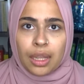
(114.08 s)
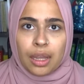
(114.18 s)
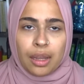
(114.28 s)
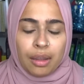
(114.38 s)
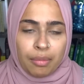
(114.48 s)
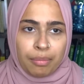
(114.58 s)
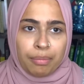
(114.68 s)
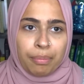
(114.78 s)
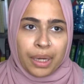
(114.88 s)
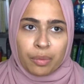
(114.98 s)

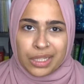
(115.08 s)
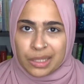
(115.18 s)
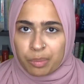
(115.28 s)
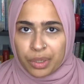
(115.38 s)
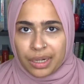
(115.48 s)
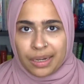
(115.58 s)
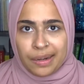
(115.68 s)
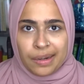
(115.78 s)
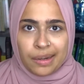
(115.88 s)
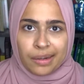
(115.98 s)
but we spread
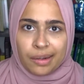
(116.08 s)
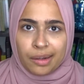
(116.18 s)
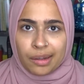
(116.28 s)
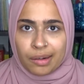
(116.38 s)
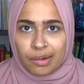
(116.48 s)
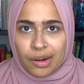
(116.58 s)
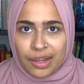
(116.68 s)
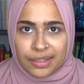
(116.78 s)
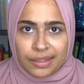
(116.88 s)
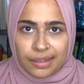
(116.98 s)
it
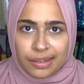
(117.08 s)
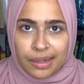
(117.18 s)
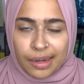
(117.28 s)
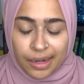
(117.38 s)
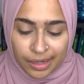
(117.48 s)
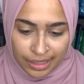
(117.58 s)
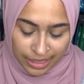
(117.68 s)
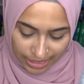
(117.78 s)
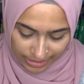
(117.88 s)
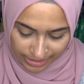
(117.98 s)
across the day
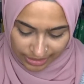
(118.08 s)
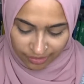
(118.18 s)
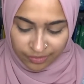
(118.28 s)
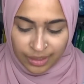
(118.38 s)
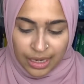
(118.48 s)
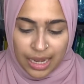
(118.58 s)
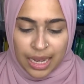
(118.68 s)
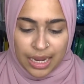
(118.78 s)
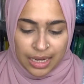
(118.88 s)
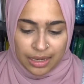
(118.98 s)
and stuff.
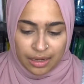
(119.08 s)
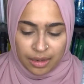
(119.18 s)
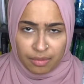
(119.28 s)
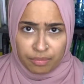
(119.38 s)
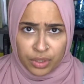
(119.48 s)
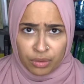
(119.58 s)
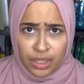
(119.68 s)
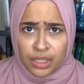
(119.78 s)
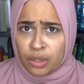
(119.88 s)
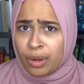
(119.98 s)
And so
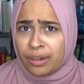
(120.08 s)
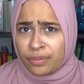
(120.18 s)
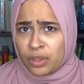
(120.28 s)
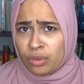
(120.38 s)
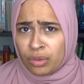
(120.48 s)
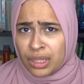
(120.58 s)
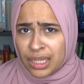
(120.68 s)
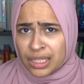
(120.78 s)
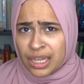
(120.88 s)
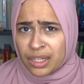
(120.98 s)
there's quite a few
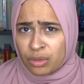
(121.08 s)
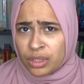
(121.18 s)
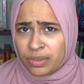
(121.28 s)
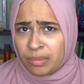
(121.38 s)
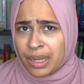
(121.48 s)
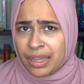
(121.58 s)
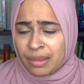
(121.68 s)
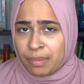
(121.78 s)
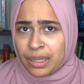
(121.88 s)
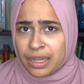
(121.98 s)
things I use for
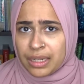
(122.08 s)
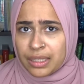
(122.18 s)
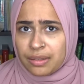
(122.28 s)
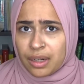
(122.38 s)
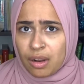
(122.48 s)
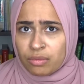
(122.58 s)
math, but you know,